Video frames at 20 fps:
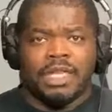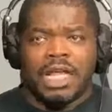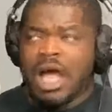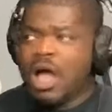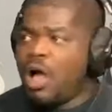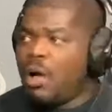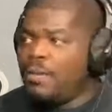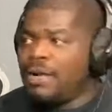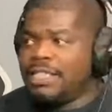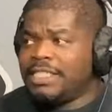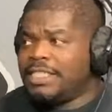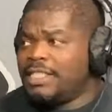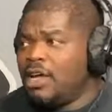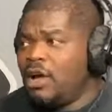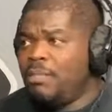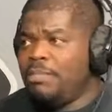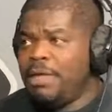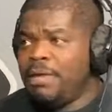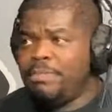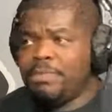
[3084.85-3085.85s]
I always
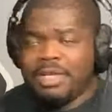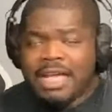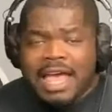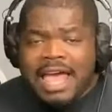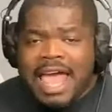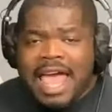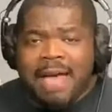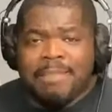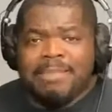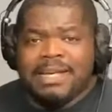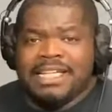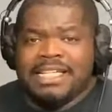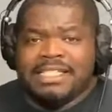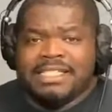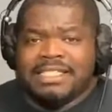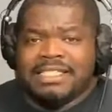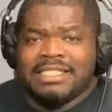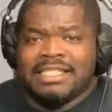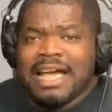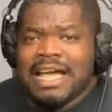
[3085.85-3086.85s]
tell people that
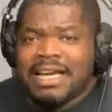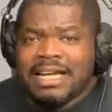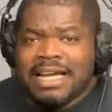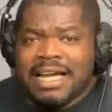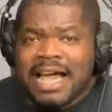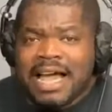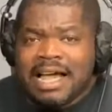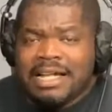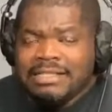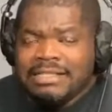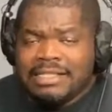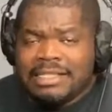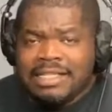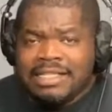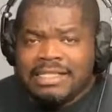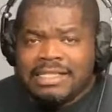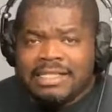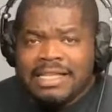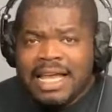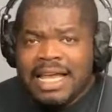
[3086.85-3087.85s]
happiness is not a constant
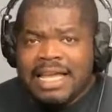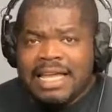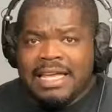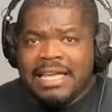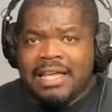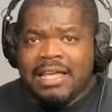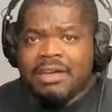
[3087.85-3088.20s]
state.